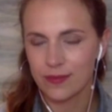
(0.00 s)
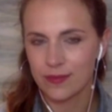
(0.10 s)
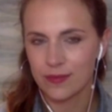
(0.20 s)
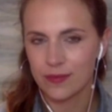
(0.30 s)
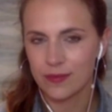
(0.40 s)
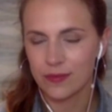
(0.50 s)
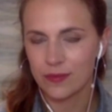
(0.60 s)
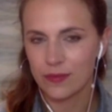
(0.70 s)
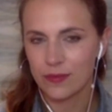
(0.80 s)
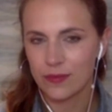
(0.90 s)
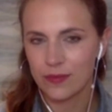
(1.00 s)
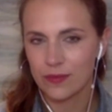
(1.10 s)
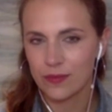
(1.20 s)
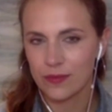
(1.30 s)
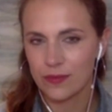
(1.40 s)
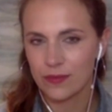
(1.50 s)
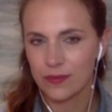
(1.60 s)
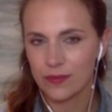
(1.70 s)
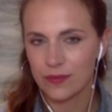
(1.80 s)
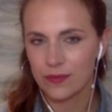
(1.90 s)

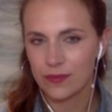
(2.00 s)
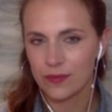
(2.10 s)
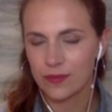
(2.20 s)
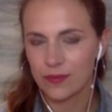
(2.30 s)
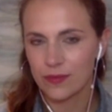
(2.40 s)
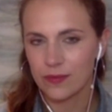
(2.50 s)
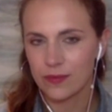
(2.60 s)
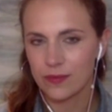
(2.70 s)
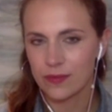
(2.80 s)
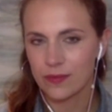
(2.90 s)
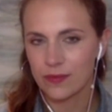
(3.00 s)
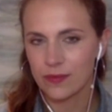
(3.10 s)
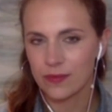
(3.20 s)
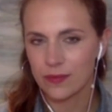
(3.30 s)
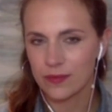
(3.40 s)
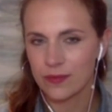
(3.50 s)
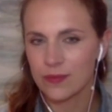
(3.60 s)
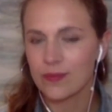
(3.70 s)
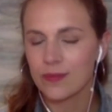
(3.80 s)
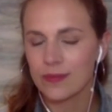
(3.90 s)

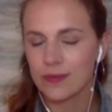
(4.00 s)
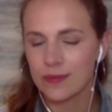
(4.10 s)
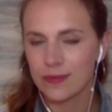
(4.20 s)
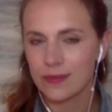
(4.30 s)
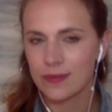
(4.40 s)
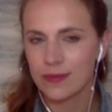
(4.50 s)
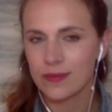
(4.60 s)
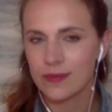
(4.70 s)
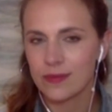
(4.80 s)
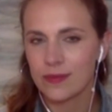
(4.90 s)
(not speaking)